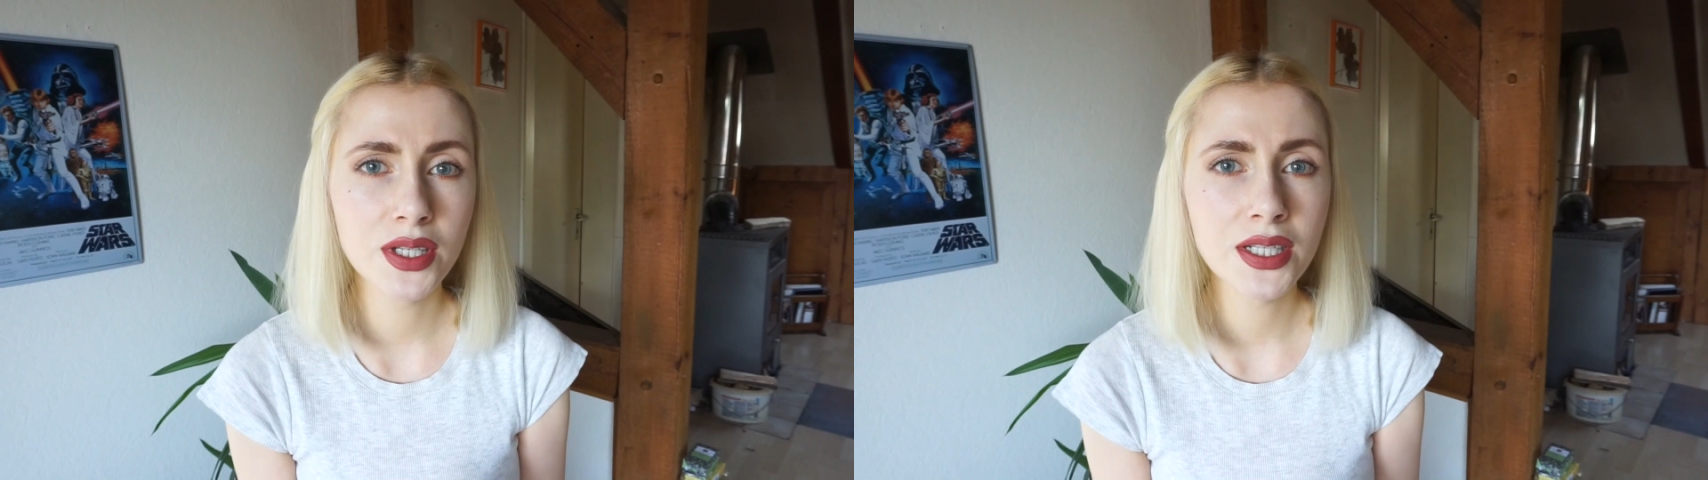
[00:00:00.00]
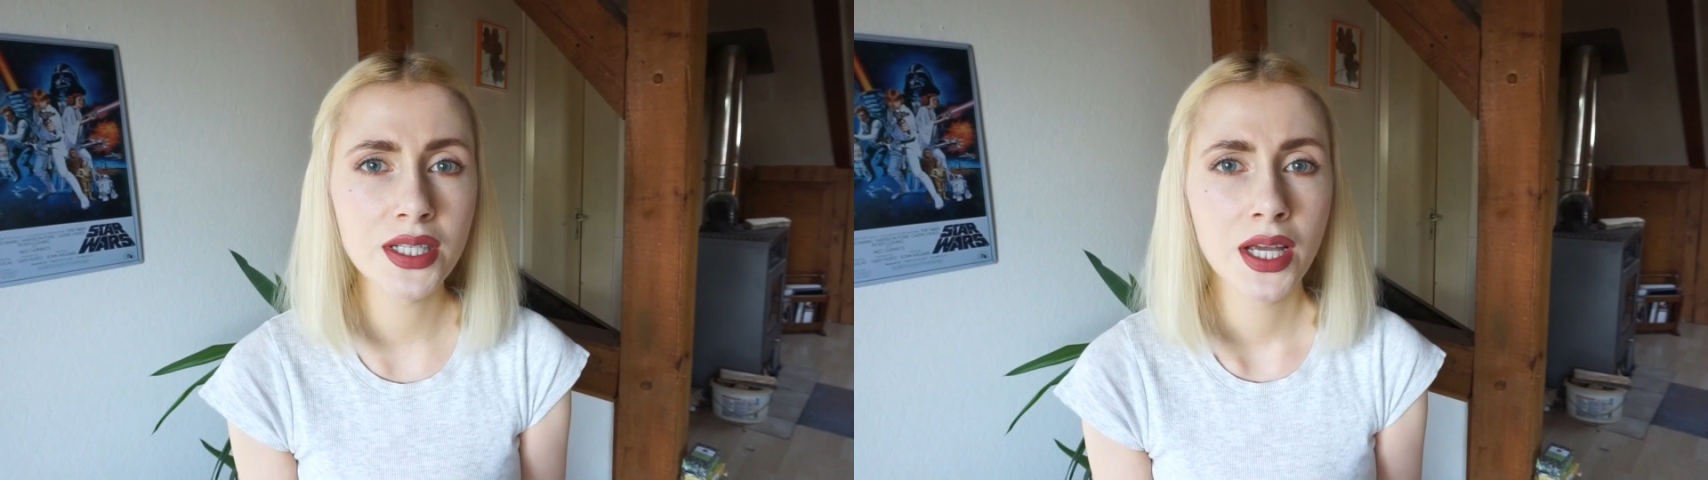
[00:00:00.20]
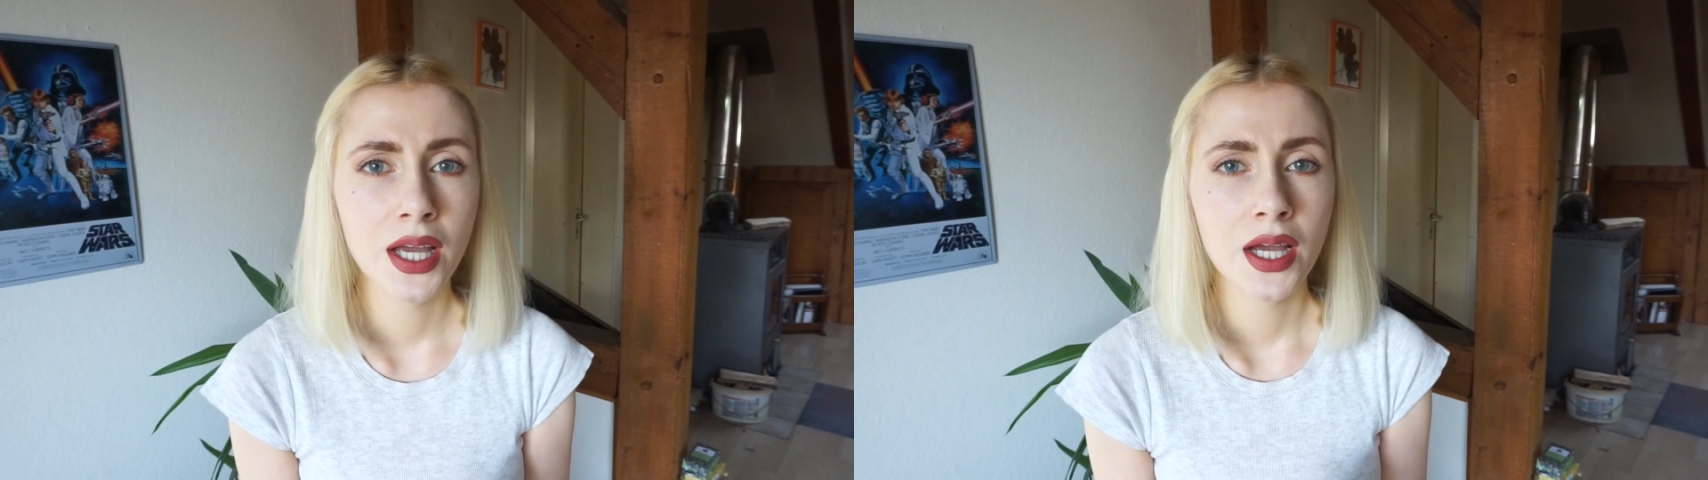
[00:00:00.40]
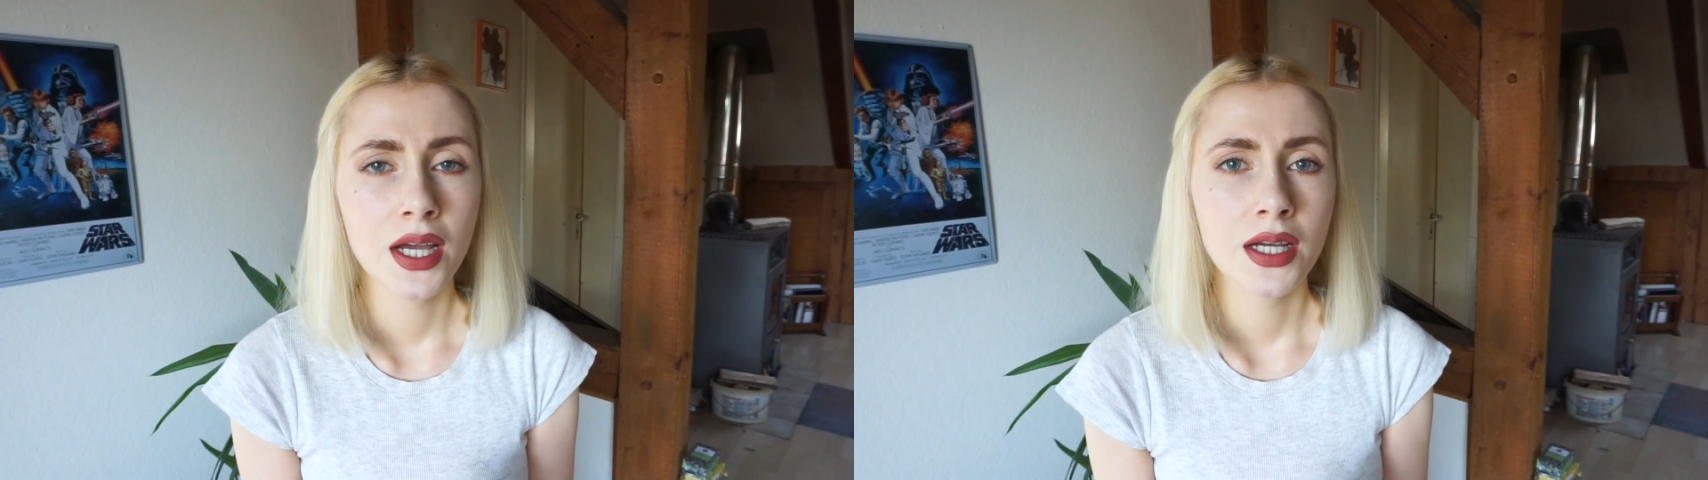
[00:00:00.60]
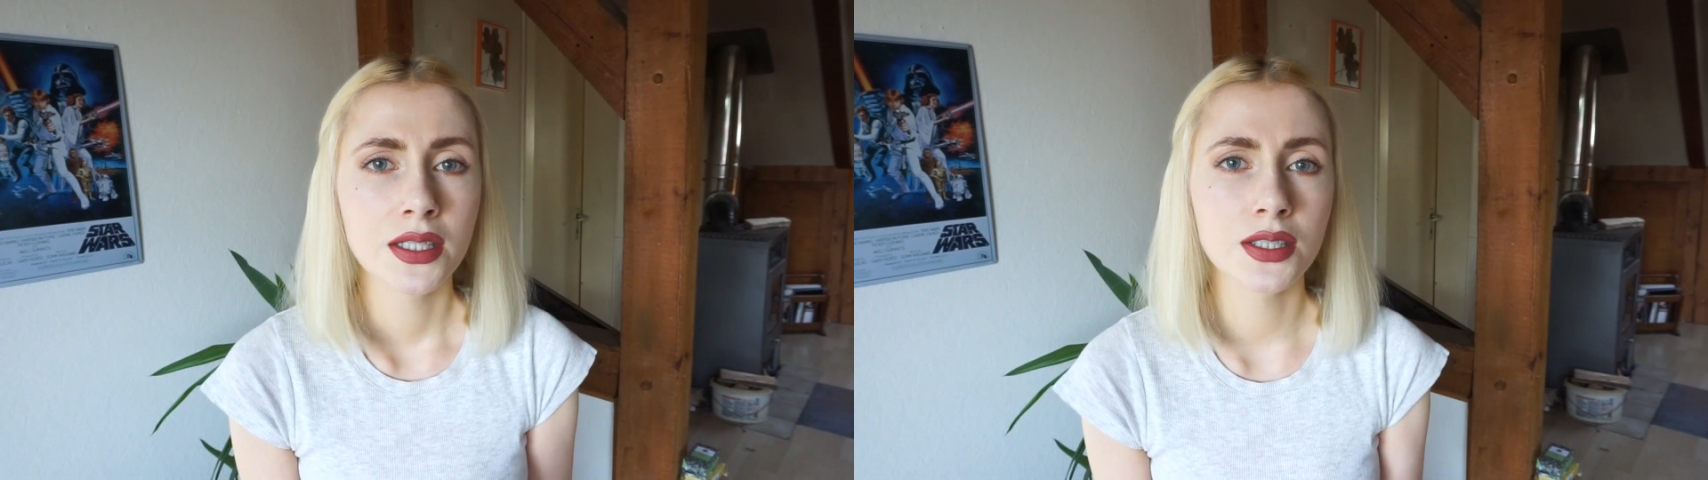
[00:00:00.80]
it.
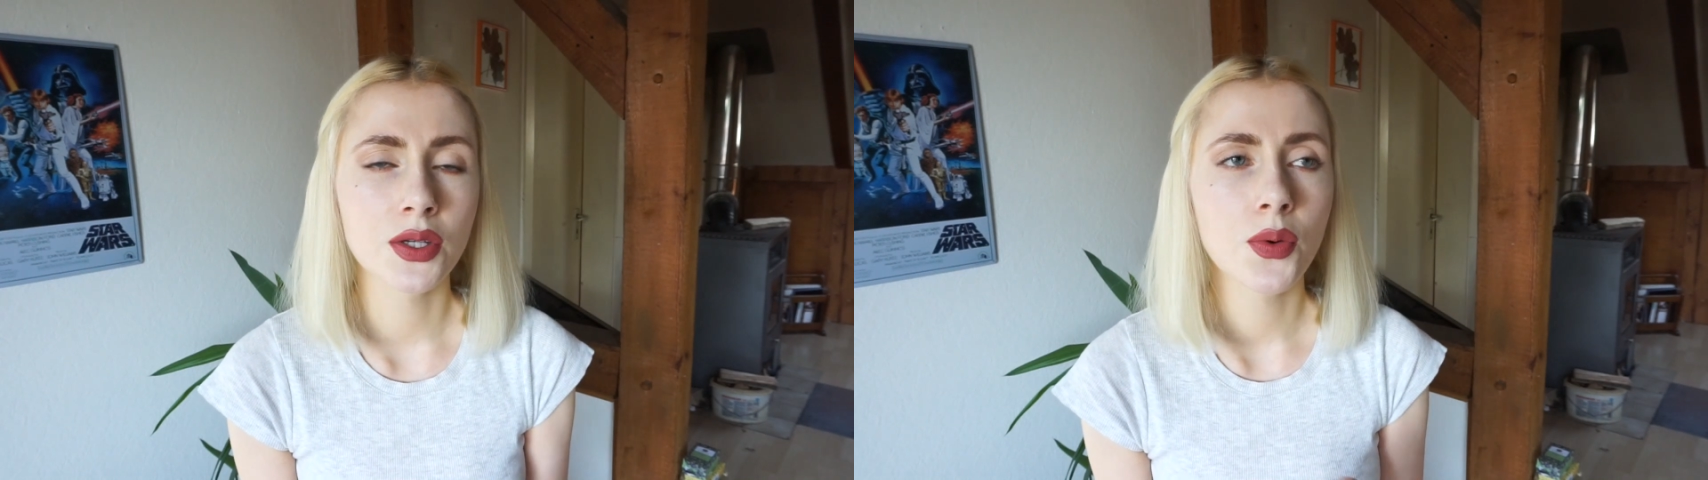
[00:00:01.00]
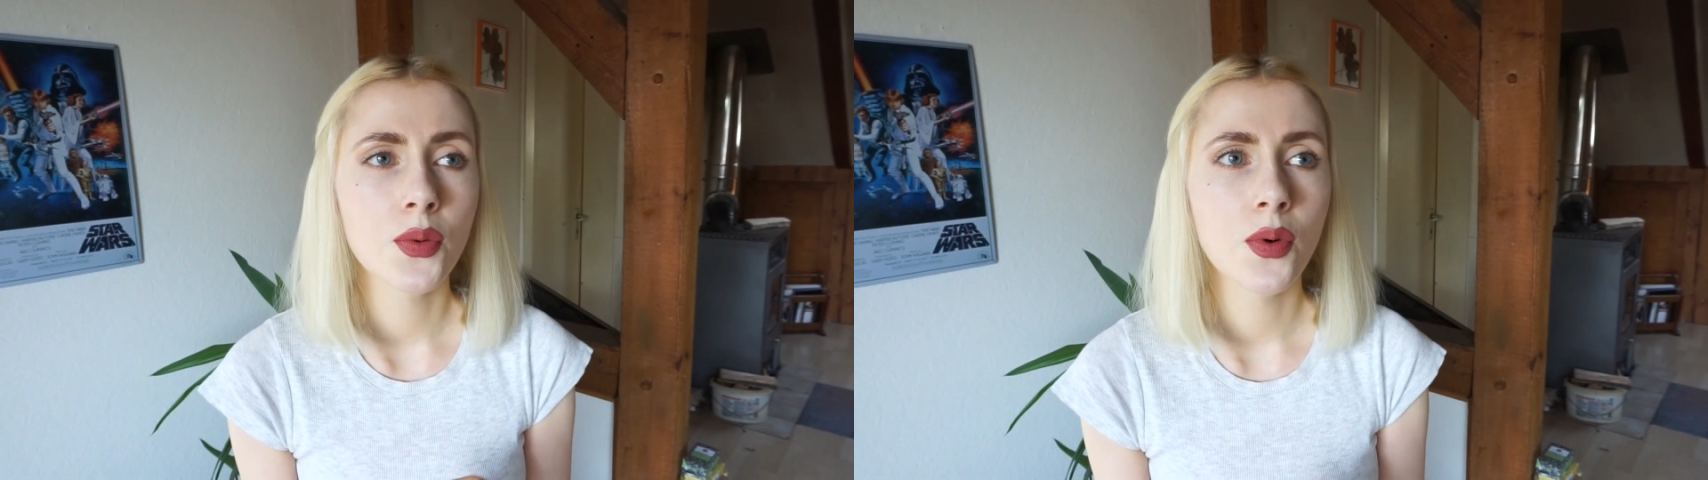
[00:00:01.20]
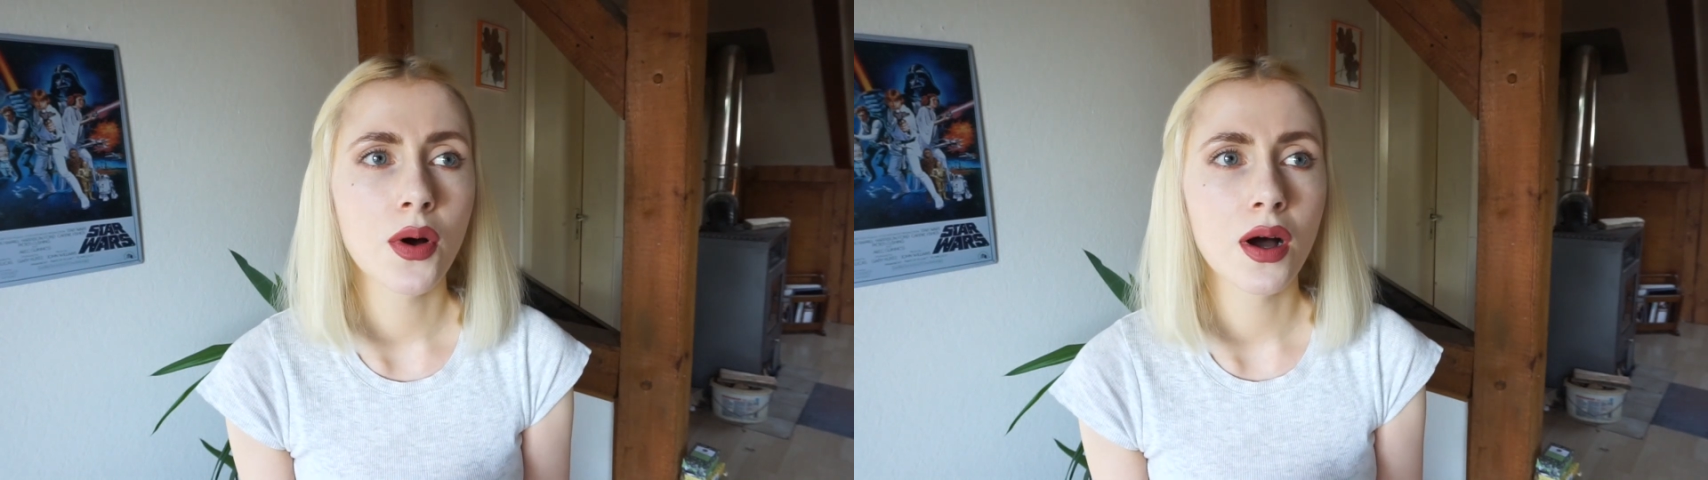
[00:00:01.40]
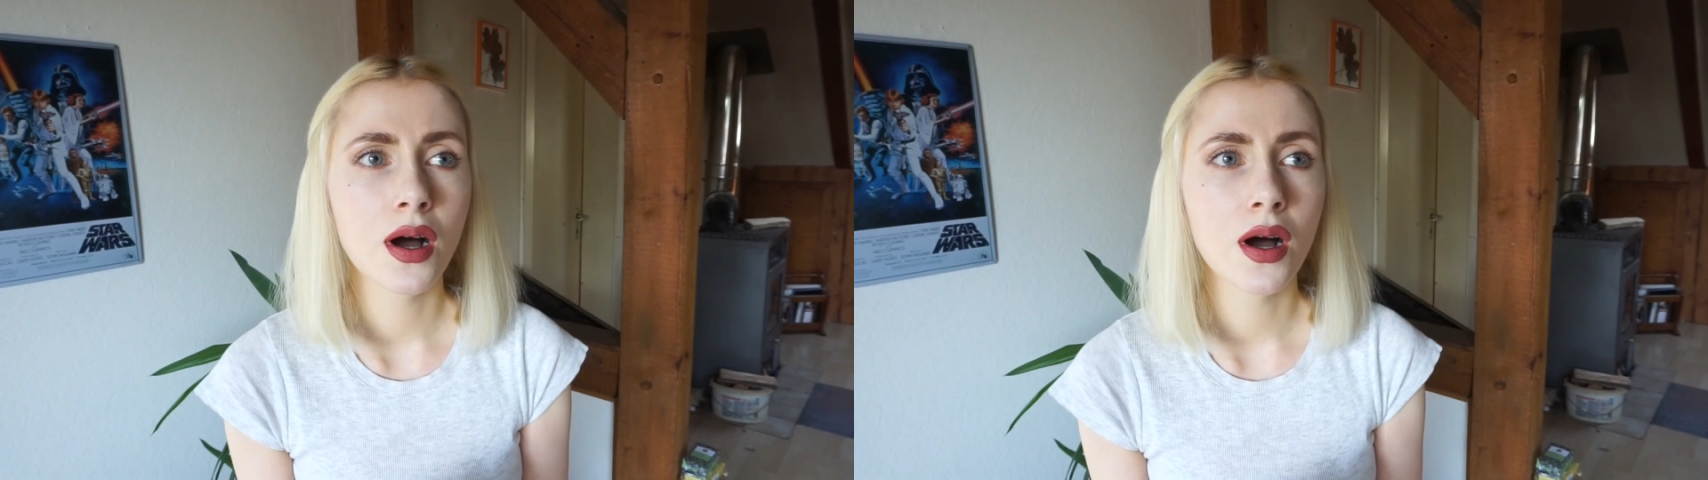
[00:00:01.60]
So